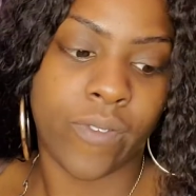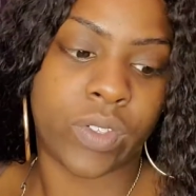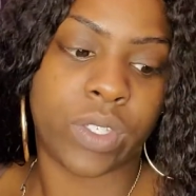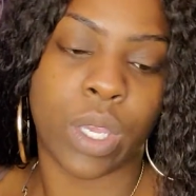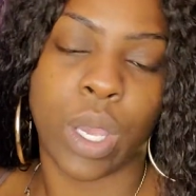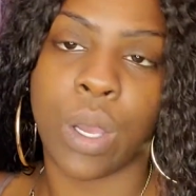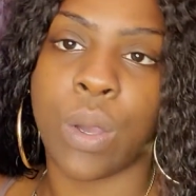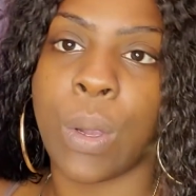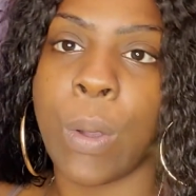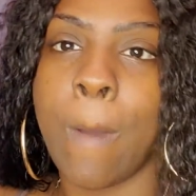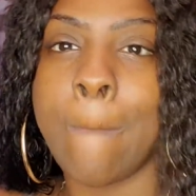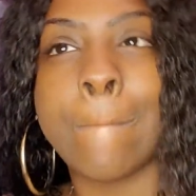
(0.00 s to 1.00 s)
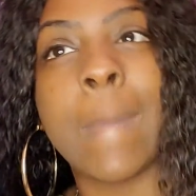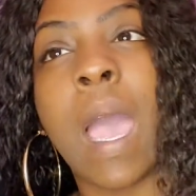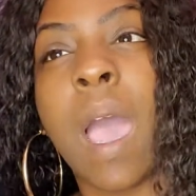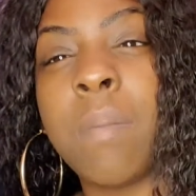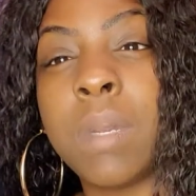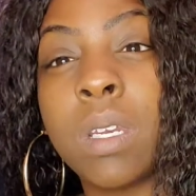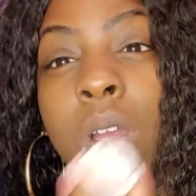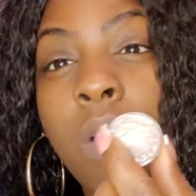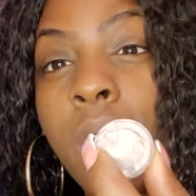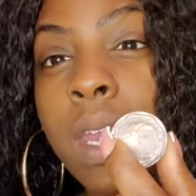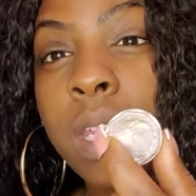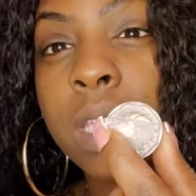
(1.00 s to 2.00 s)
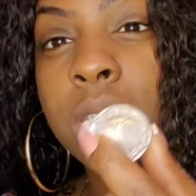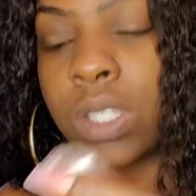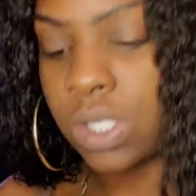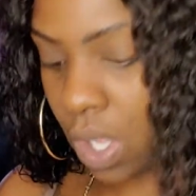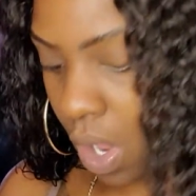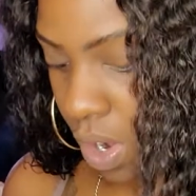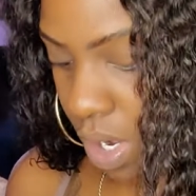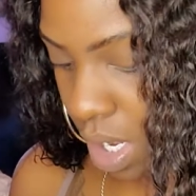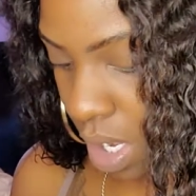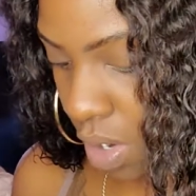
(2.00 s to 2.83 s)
So I'm going to go ahead and get started